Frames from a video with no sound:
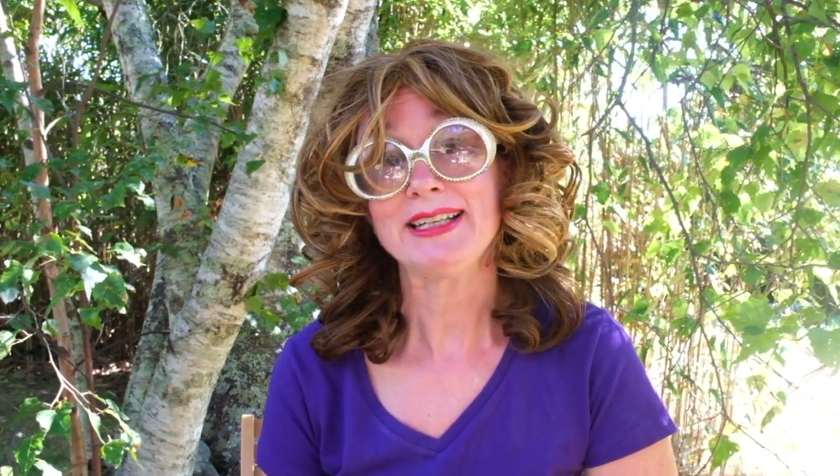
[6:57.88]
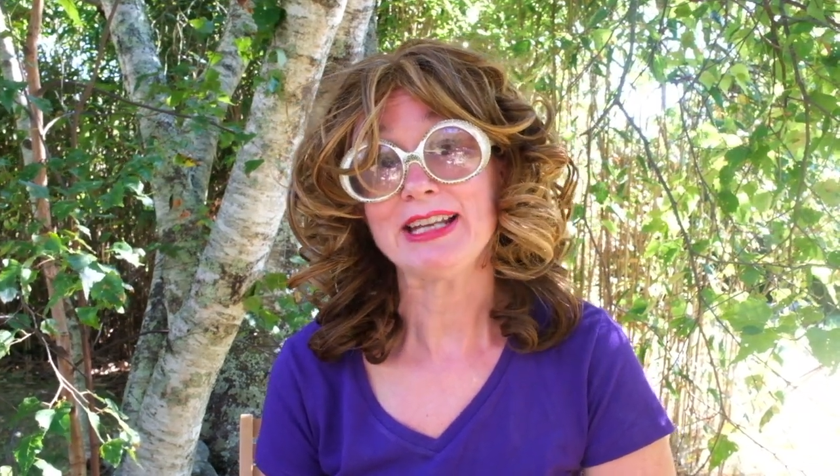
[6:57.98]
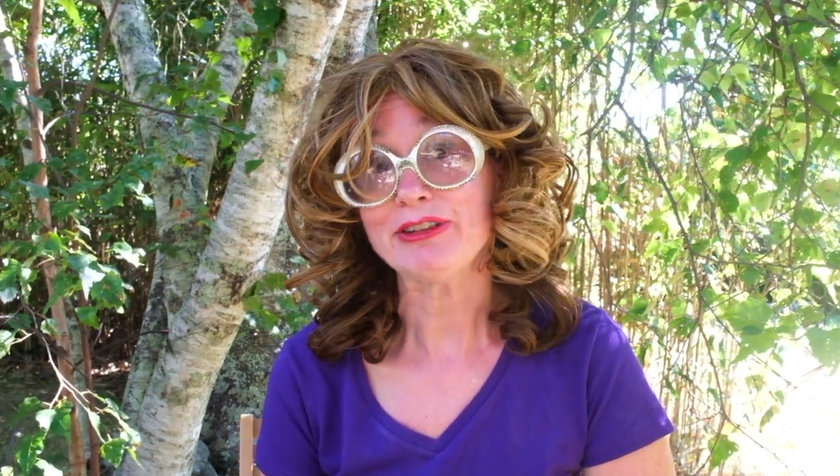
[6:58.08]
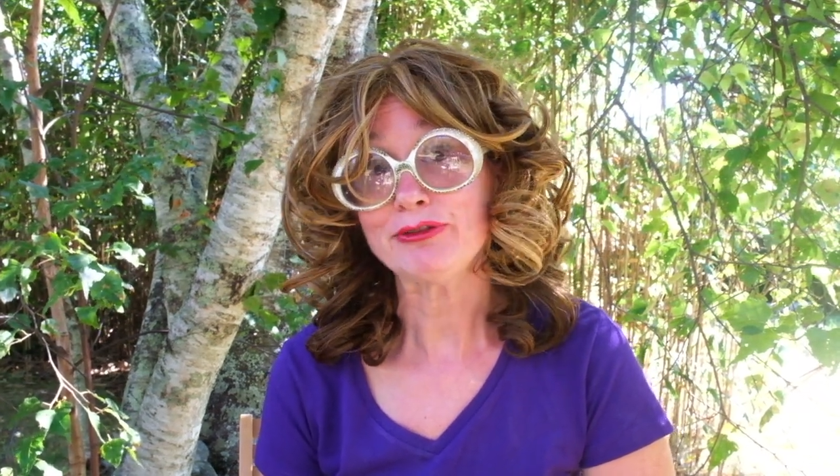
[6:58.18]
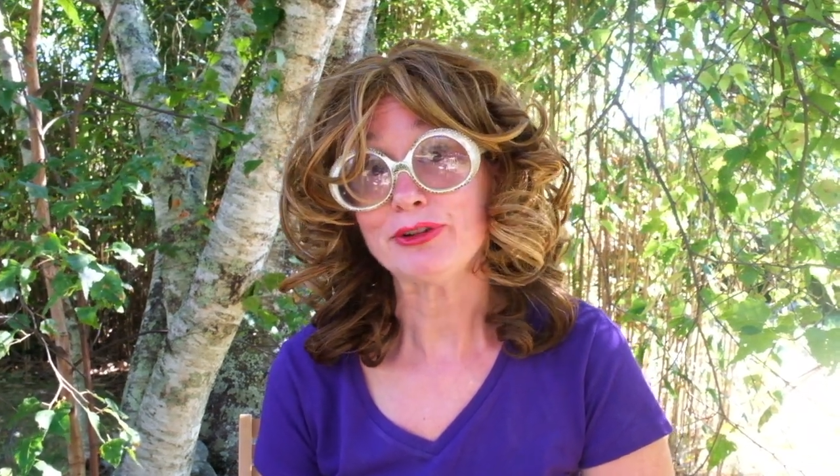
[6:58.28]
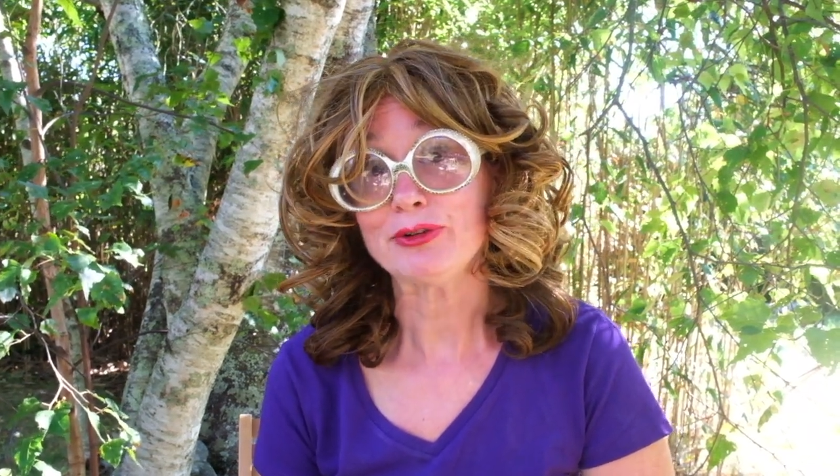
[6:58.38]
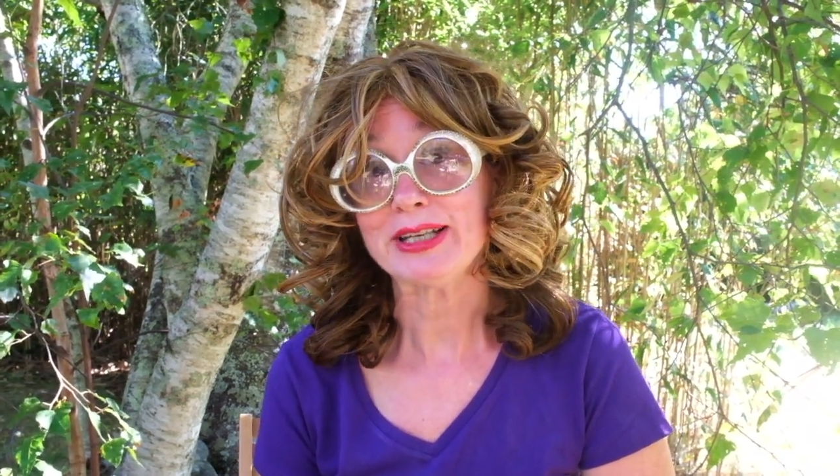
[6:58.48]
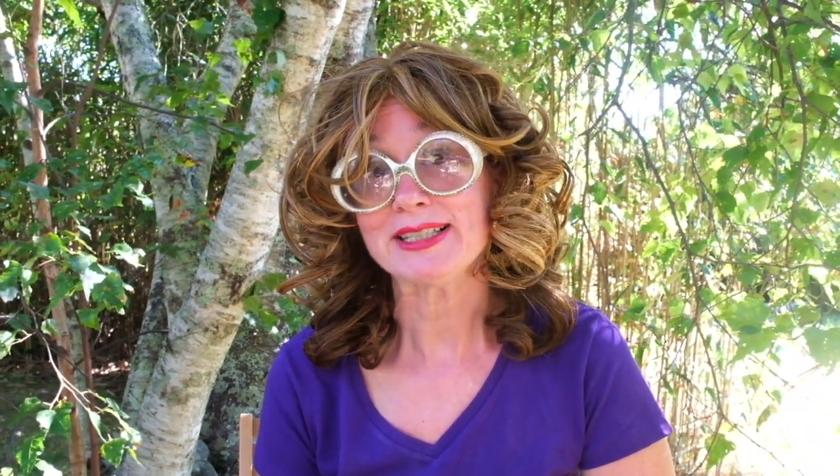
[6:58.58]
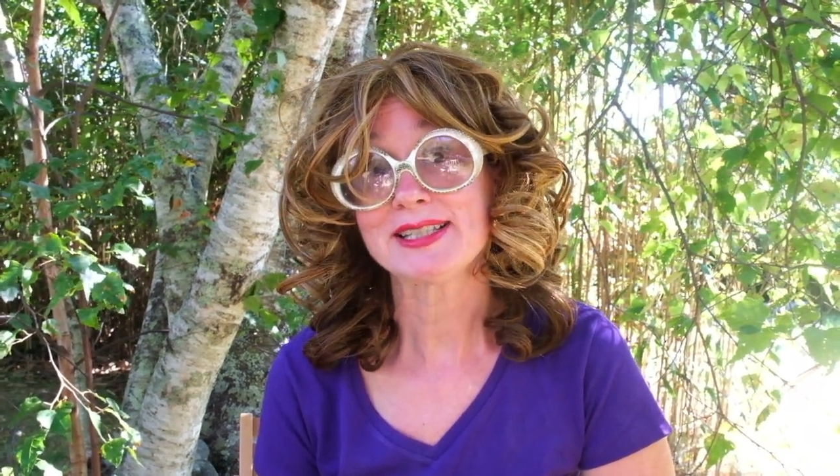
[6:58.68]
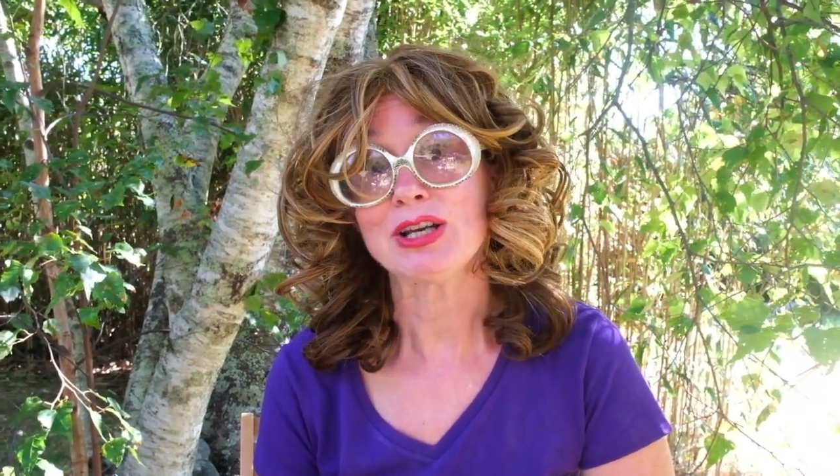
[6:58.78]
to
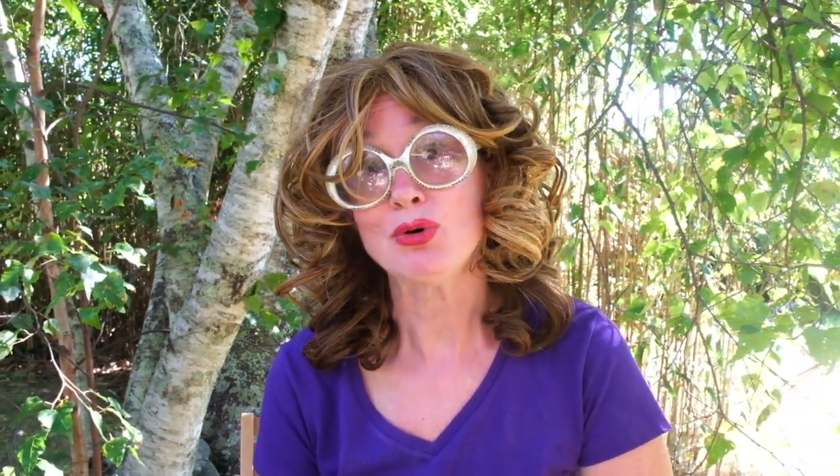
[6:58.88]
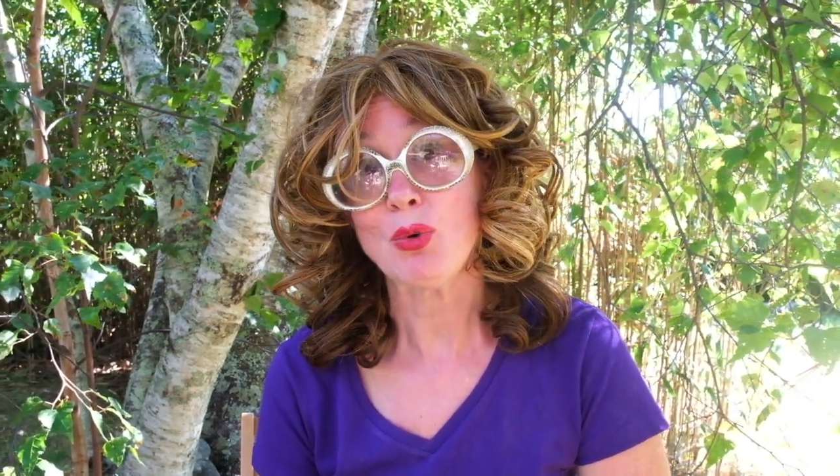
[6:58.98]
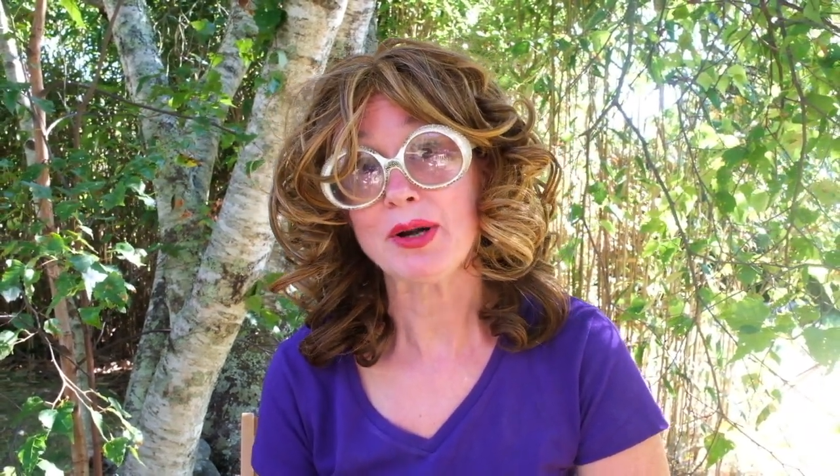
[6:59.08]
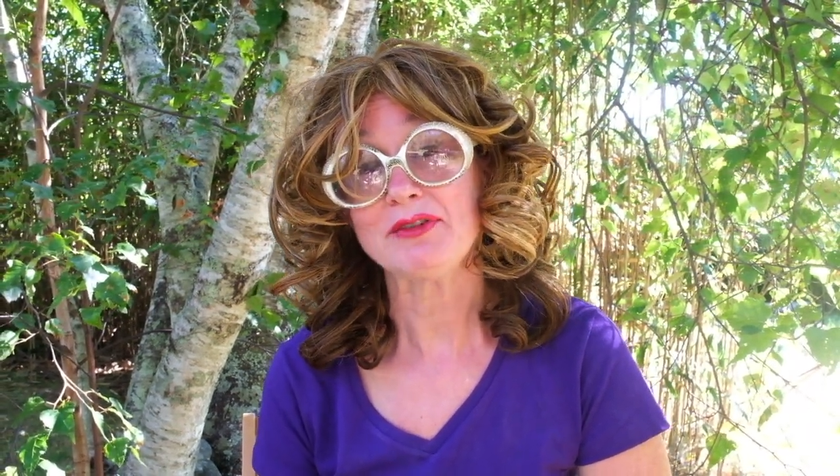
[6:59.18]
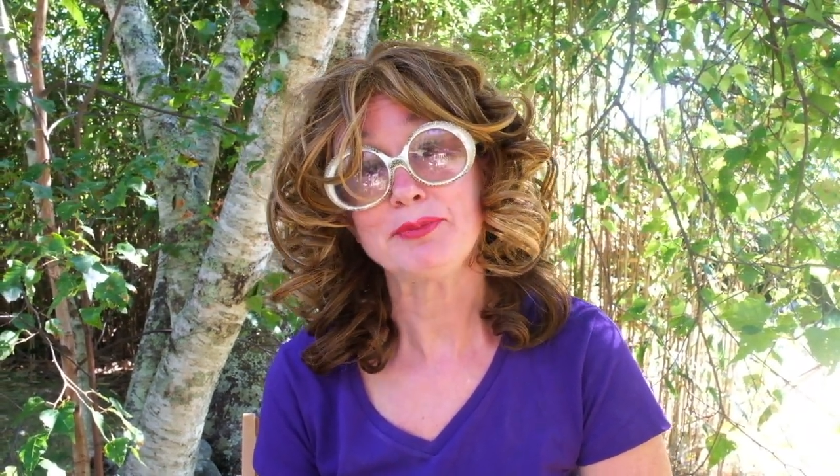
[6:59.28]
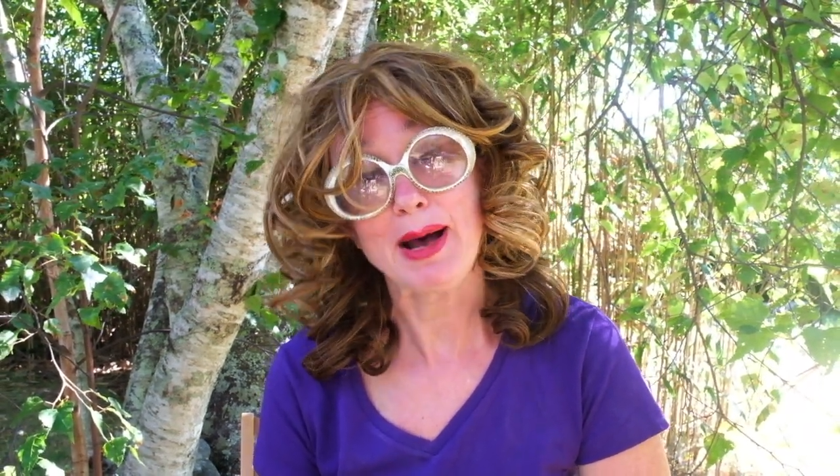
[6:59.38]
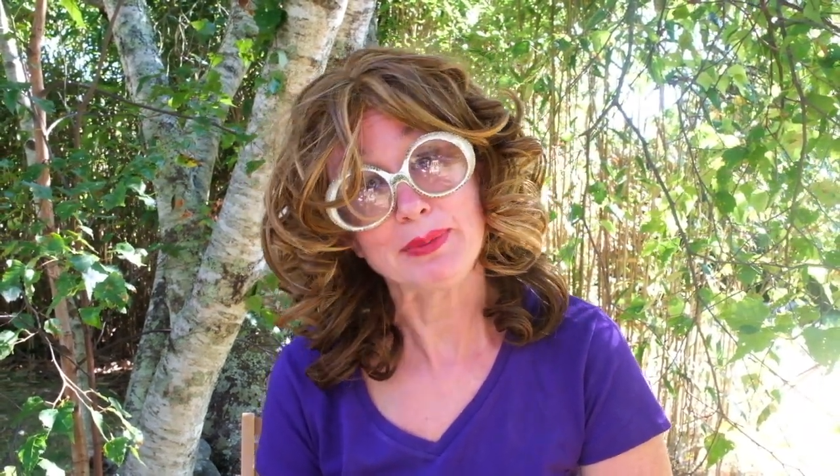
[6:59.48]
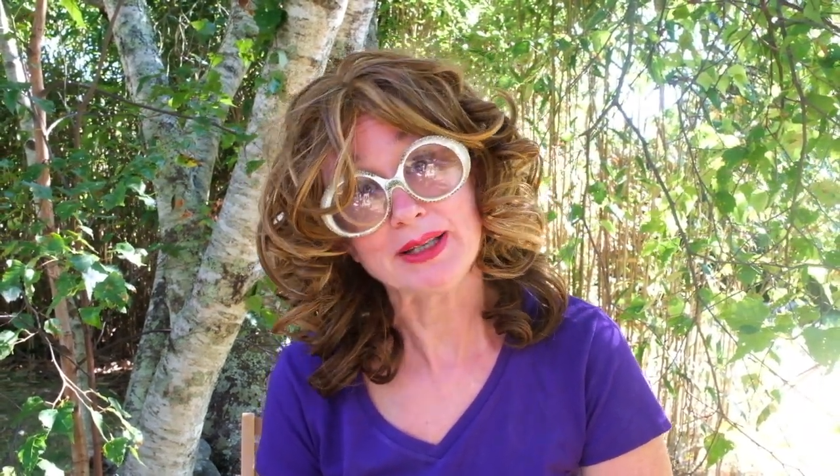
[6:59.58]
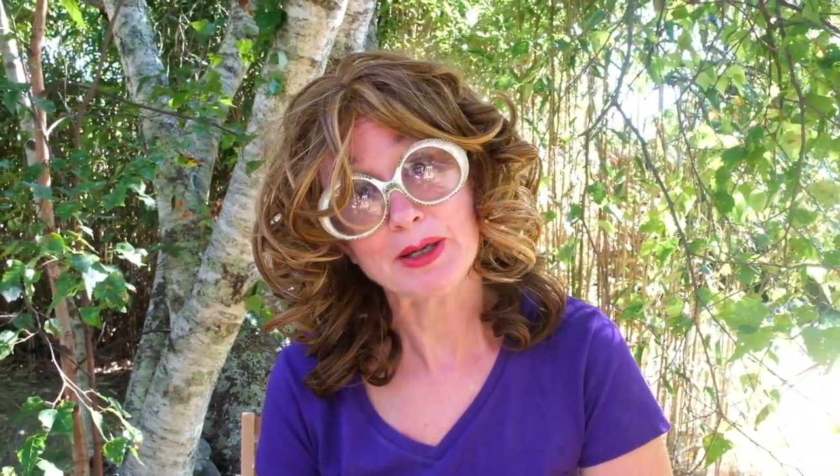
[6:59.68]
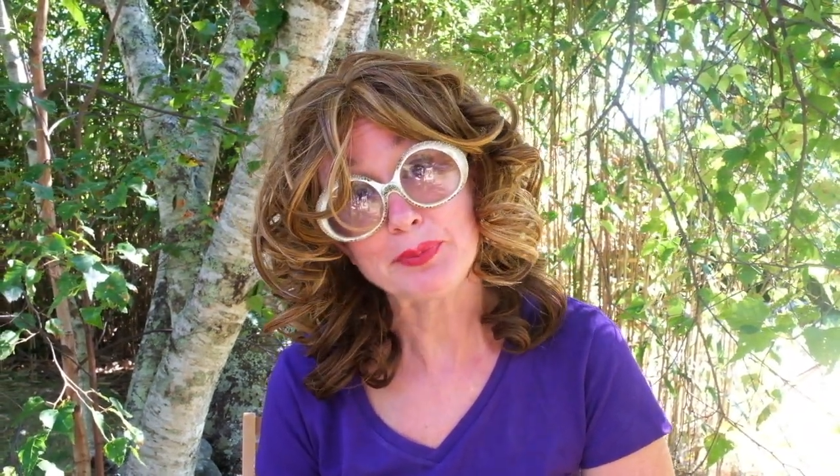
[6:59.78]
influence the court of
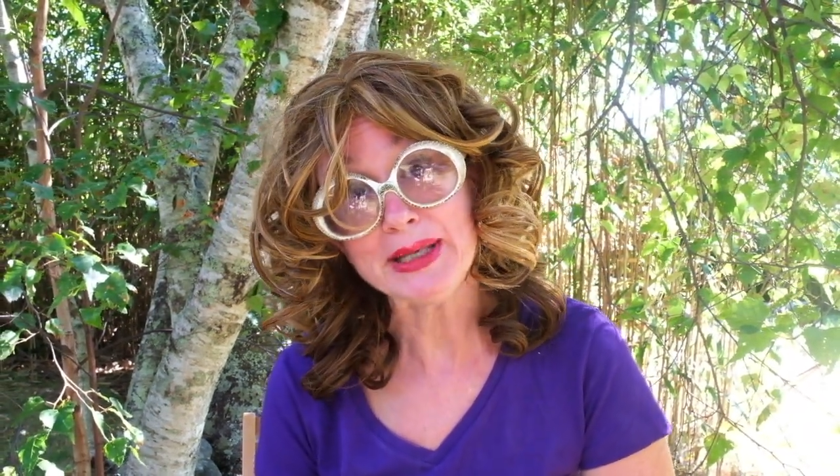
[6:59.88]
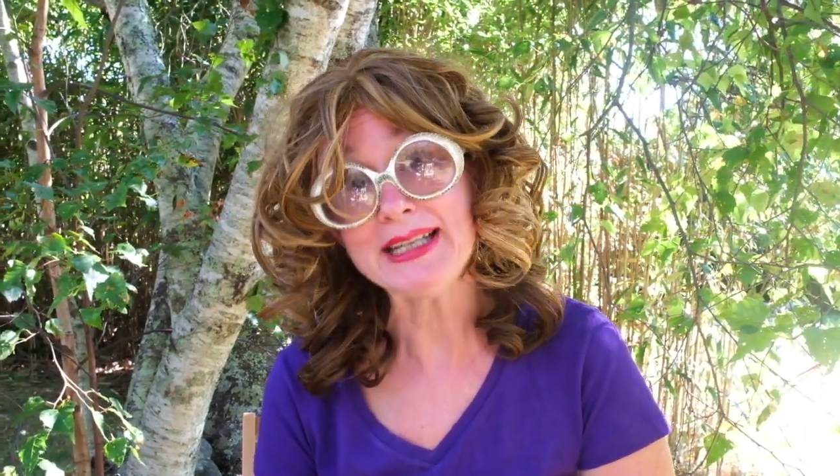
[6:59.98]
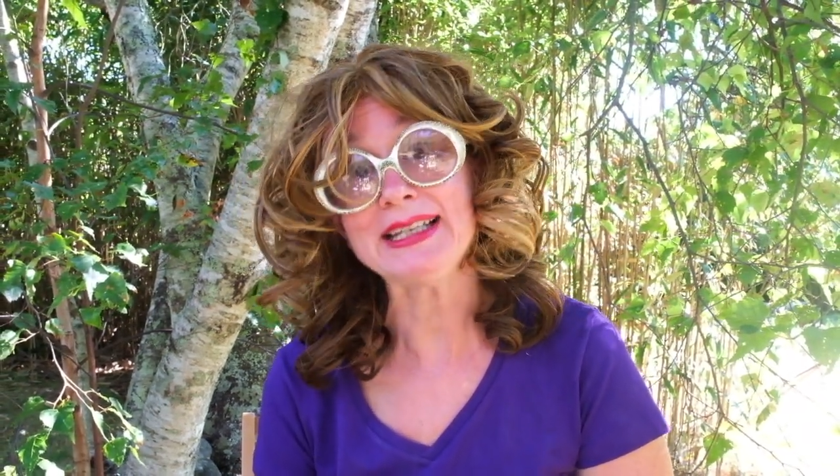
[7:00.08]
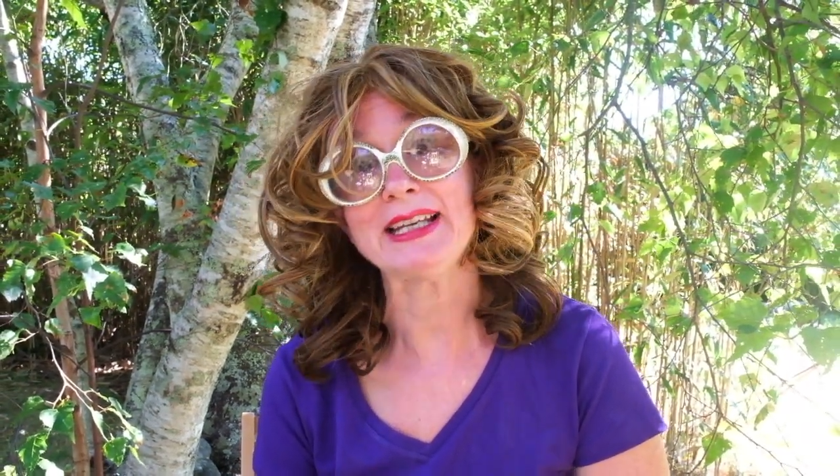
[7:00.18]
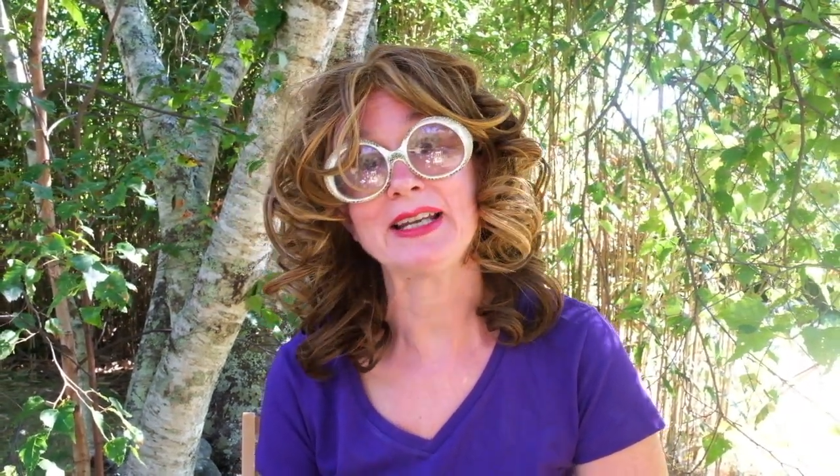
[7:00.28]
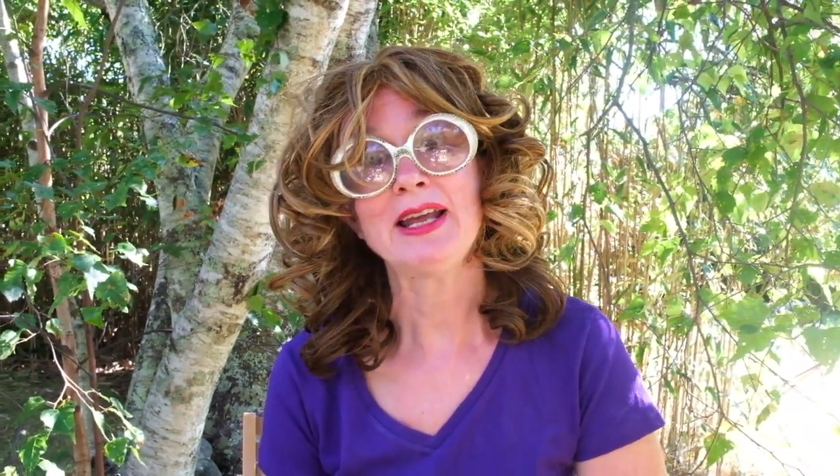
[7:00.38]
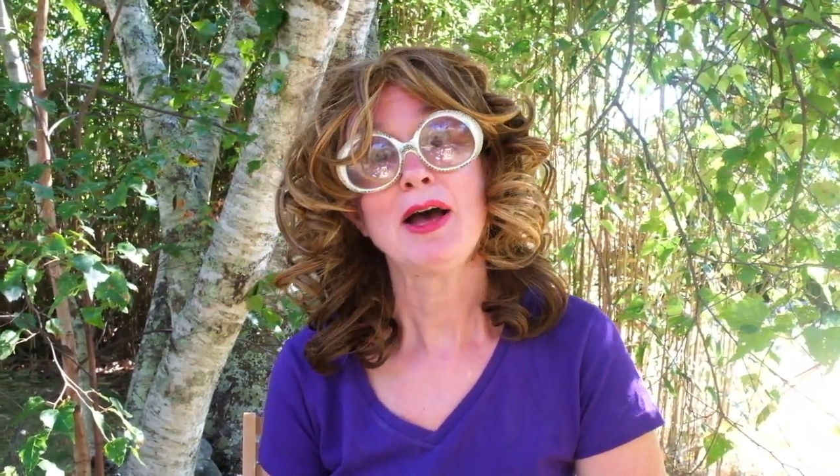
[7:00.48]
public opinion